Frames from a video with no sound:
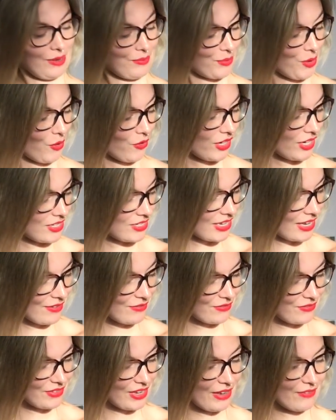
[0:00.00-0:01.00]
progress
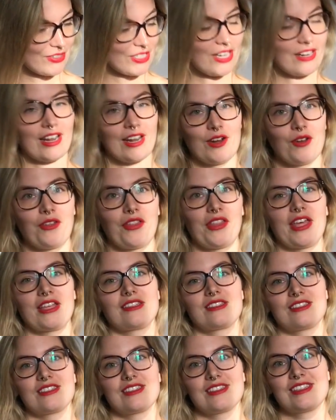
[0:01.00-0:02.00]
I've done. I know
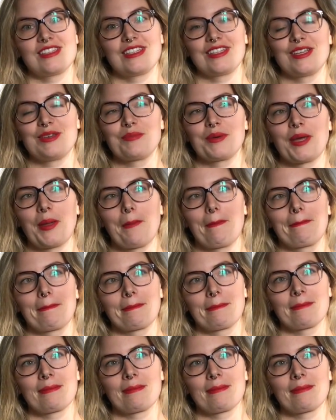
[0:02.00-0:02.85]
that's silly, but